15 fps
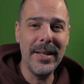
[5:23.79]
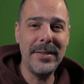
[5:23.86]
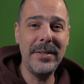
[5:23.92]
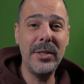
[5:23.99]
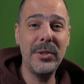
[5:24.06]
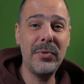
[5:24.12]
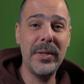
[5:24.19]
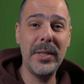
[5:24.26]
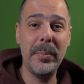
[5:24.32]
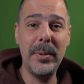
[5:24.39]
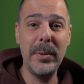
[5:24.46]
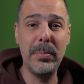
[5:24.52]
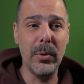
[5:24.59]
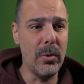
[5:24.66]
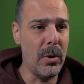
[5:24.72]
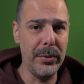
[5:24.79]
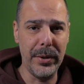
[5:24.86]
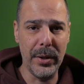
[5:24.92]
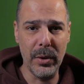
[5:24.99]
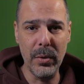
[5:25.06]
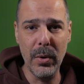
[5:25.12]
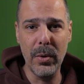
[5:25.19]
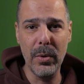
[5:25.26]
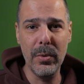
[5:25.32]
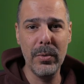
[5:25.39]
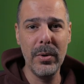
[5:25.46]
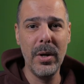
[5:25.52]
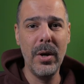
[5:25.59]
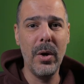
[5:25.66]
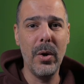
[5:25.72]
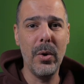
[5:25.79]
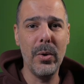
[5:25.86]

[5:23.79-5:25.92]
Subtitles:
This is for the people on the go,